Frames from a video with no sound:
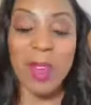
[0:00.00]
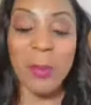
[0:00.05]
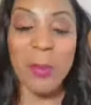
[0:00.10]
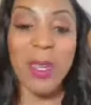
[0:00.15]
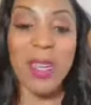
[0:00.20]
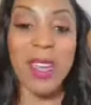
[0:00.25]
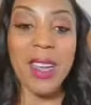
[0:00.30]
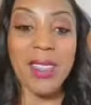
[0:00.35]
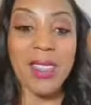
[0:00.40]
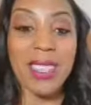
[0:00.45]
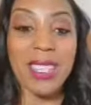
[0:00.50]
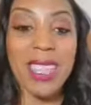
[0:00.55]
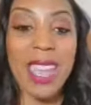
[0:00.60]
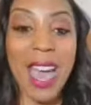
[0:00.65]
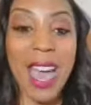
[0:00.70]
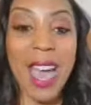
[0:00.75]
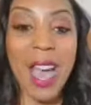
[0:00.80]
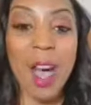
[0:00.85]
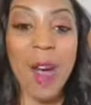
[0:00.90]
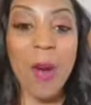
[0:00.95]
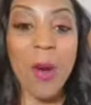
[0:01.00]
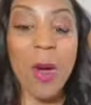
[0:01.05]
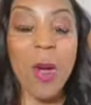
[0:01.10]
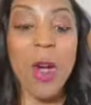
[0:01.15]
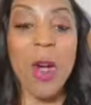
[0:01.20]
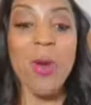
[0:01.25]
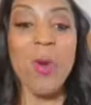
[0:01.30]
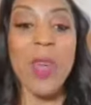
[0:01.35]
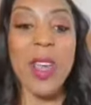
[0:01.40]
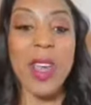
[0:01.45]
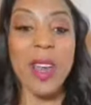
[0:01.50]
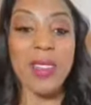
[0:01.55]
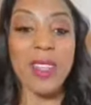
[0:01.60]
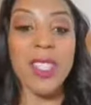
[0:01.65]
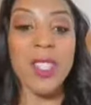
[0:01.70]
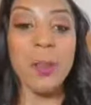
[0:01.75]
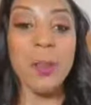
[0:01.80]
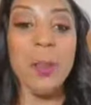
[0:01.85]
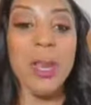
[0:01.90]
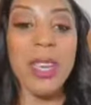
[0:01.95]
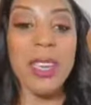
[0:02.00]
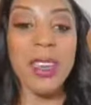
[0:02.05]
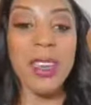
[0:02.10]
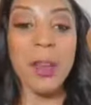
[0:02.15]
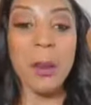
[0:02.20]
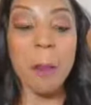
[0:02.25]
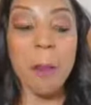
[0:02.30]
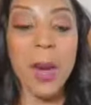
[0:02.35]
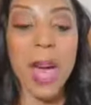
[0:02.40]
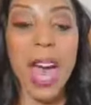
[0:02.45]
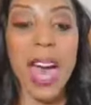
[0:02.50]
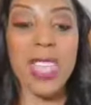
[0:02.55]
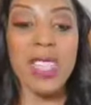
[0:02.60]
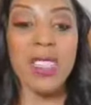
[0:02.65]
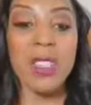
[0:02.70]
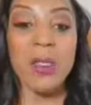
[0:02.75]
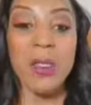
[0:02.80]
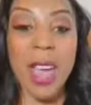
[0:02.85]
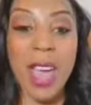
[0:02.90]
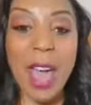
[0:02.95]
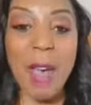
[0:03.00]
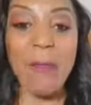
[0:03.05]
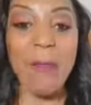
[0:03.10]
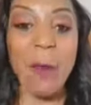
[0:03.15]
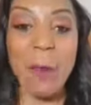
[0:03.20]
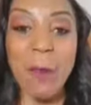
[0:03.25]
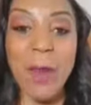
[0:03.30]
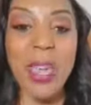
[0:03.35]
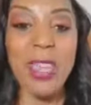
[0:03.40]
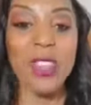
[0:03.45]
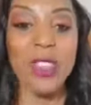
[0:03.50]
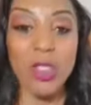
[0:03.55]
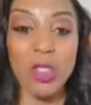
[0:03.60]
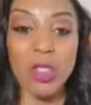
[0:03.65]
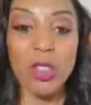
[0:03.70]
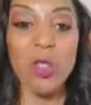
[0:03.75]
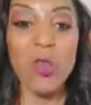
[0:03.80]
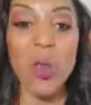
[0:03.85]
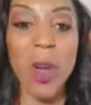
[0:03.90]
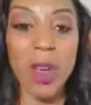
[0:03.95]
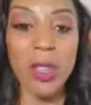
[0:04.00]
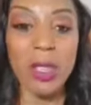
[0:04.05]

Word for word: because now we are speaking positive affirmations to